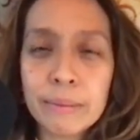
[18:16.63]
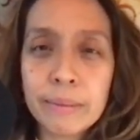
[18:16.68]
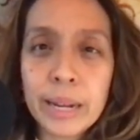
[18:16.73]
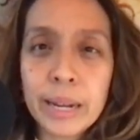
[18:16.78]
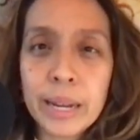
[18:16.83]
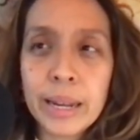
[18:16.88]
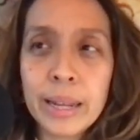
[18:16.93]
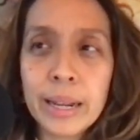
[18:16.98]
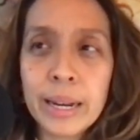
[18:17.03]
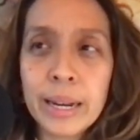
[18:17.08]

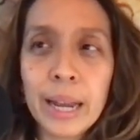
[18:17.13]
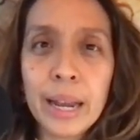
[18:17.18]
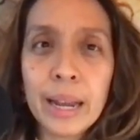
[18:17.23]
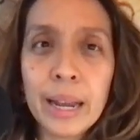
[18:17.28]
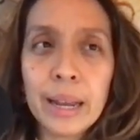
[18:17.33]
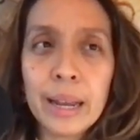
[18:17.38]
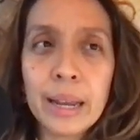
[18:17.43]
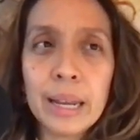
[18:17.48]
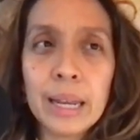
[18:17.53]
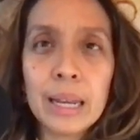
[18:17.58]
and
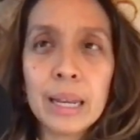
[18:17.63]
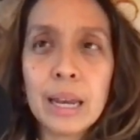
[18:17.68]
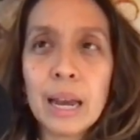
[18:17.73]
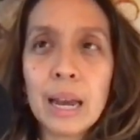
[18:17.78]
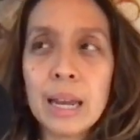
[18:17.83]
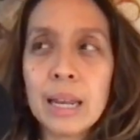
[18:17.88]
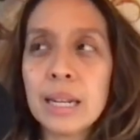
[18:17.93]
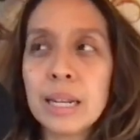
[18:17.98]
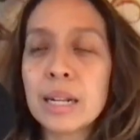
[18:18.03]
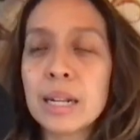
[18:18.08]
I
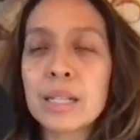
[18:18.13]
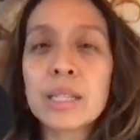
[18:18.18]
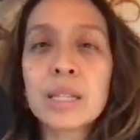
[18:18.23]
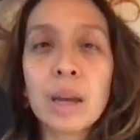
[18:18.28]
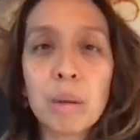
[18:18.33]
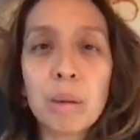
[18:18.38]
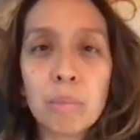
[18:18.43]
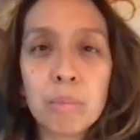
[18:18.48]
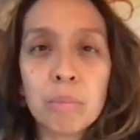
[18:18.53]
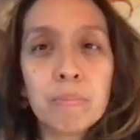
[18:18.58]
I need a
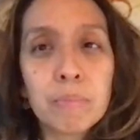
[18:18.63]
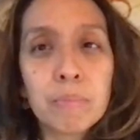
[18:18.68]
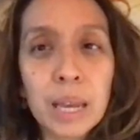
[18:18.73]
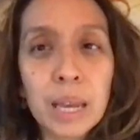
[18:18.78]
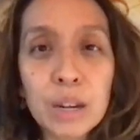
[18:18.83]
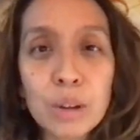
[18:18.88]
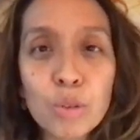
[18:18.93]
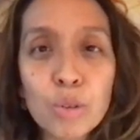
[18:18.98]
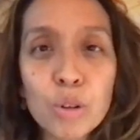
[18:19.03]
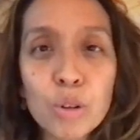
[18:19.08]
sub.
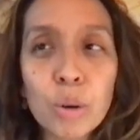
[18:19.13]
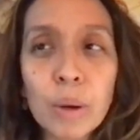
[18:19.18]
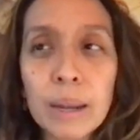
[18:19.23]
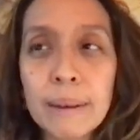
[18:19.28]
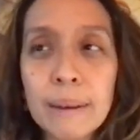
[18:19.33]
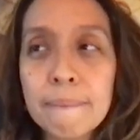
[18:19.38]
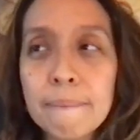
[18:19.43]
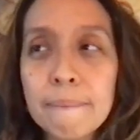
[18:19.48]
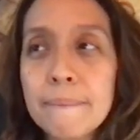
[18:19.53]
Can you do it?"